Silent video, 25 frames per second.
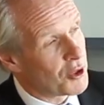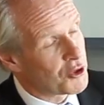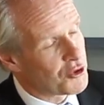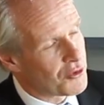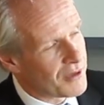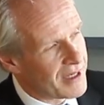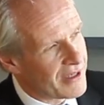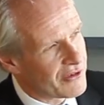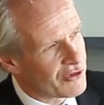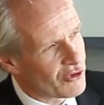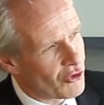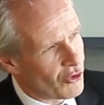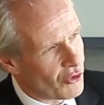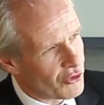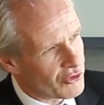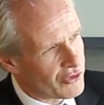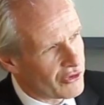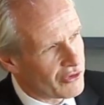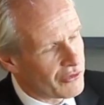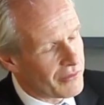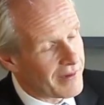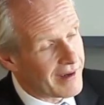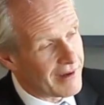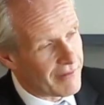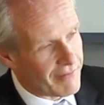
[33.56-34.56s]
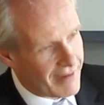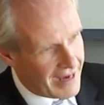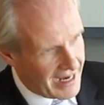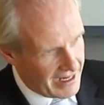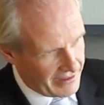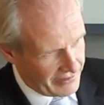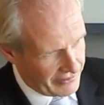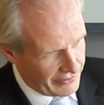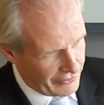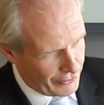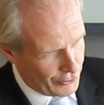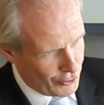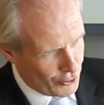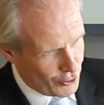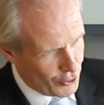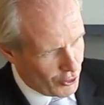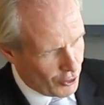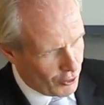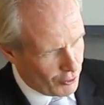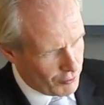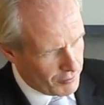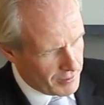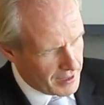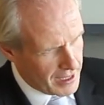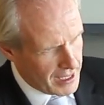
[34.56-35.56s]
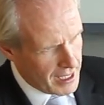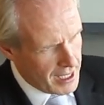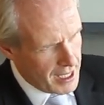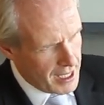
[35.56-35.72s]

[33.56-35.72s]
much resources we invest, you know,